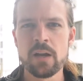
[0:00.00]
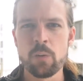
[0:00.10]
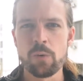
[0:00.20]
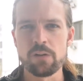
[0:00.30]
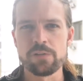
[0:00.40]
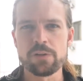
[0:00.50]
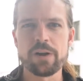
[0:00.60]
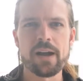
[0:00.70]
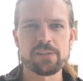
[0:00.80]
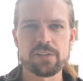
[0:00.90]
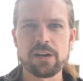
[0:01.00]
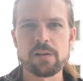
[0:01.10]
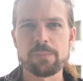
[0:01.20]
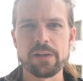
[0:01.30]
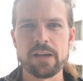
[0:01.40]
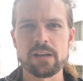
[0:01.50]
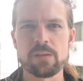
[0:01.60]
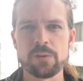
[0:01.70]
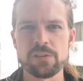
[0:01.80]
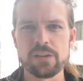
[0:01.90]
Well, if you crash the airplane and the
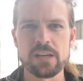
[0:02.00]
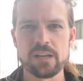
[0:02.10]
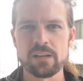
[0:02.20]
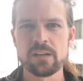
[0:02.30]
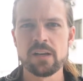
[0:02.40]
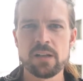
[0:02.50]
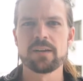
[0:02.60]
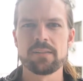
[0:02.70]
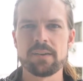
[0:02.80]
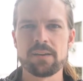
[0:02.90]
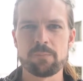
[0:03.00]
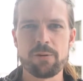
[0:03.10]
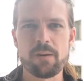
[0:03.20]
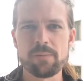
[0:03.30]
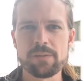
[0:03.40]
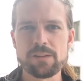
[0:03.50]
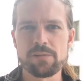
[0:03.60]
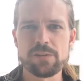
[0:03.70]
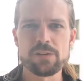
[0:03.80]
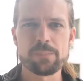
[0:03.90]
machine, then probably you
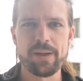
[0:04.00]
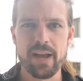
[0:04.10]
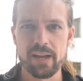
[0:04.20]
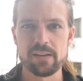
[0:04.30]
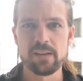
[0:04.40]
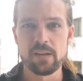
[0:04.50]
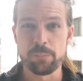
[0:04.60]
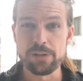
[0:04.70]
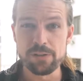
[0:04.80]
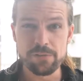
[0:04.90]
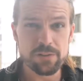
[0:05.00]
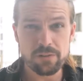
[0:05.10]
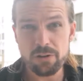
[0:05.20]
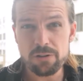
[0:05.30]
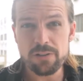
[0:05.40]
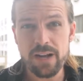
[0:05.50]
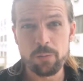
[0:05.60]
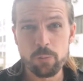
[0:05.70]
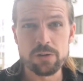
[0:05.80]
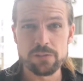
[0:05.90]
feel bad, but you'd feel a whole
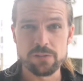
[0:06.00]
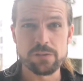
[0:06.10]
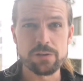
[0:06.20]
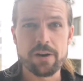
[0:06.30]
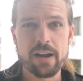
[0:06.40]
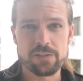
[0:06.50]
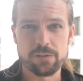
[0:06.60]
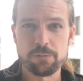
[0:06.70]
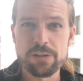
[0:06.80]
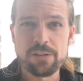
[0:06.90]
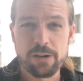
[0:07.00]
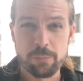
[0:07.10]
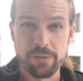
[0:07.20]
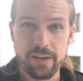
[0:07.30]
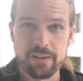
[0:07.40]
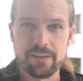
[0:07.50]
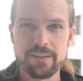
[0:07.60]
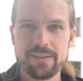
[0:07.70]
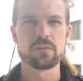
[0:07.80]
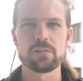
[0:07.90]
lot worse if you crashed a real airplane.
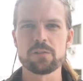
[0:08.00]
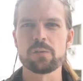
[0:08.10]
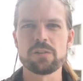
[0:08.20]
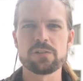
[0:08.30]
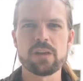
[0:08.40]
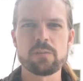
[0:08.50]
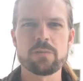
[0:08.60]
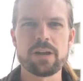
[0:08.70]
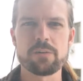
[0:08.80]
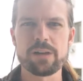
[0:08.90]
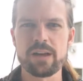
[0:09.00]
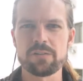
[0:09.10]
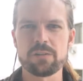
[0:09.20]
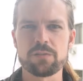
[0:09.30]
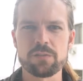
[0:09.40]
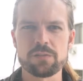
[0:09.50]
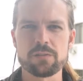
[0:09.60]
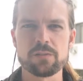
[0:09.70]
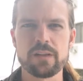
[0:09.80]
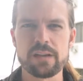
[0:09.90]
So in the same way, we have this
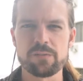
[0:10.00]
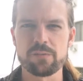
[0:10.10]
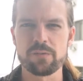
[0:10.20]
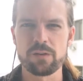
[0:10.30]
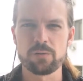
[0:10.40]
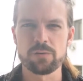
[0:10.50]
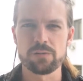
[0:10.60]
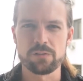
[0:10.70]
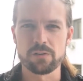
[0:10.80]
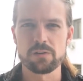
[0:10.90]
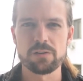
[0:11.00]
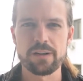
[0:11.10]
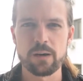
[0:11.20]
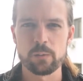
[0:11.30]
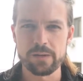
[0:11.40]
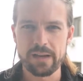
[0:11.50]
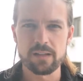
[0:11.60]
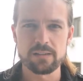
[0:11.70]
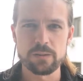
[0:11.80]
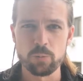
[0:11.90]
physical life in order to learn how
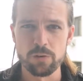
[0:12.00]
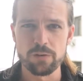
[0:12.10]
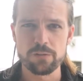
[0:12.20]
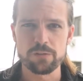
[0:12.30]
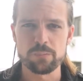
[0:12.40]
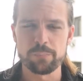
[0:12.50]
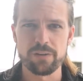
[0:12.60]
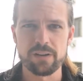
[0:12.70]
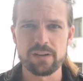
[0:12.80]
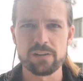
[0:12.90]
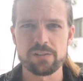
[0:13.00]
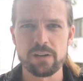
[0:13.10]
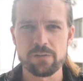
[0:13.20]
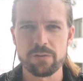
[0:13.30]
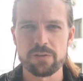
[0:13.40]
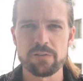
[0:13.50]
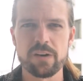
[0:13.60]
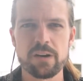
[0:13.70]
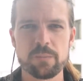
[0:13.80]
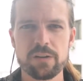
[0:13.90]
reality works, but in a safer
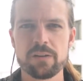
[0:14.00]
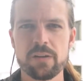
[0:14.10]
environment